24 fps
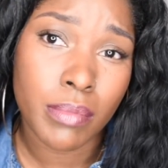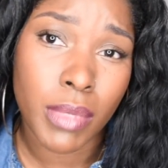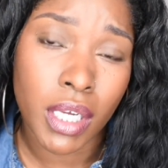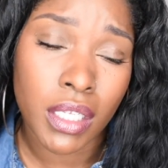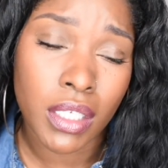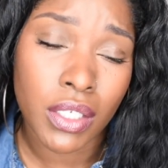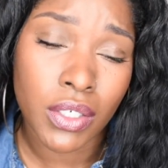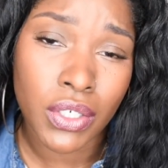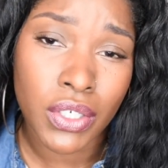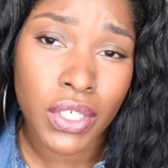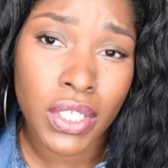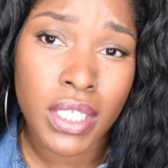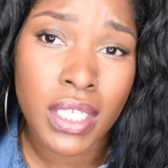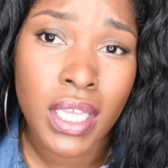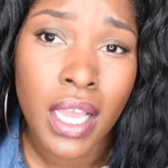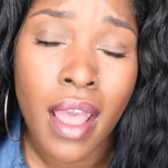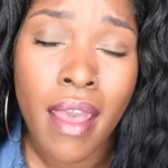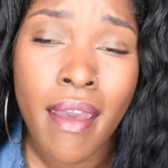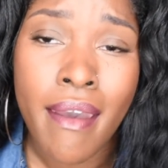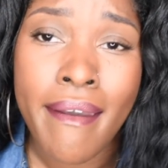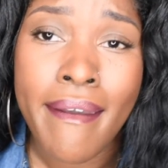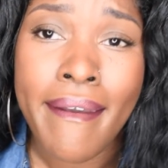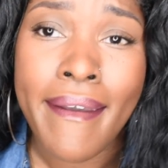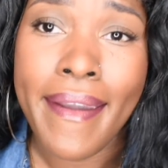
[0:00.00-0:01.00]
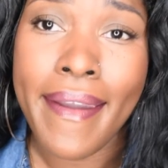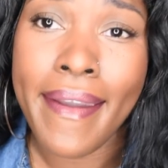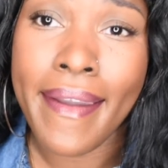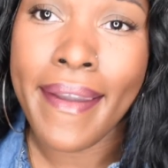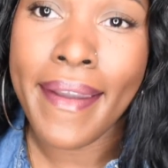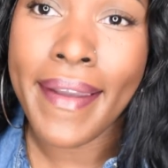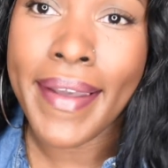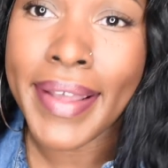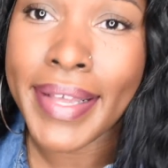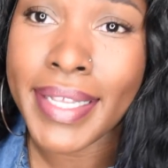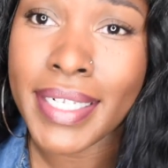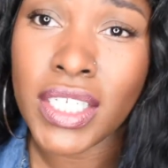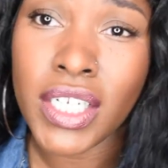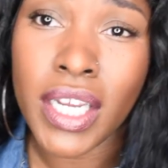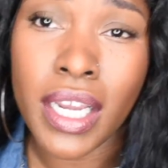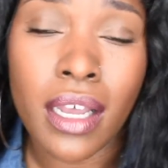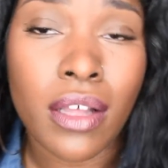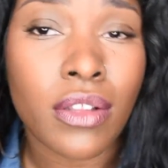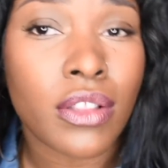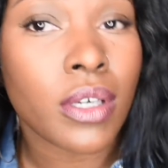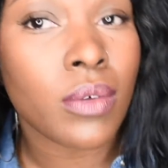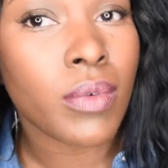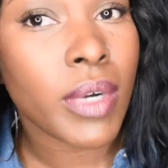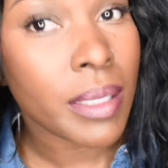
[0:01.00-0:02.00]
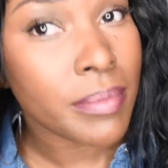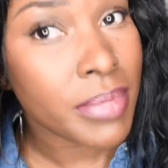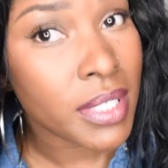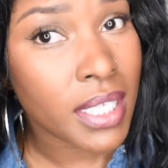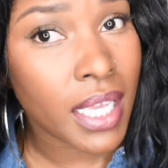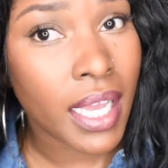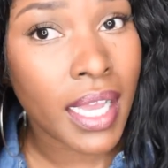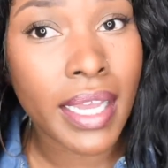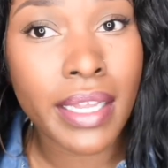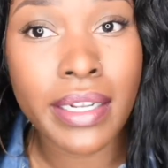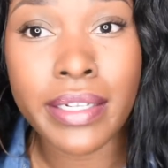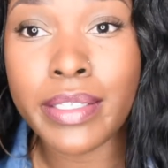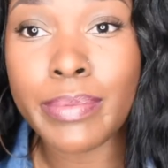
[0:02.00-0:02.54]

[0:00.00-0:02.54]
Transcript: Bundles, and check out their website.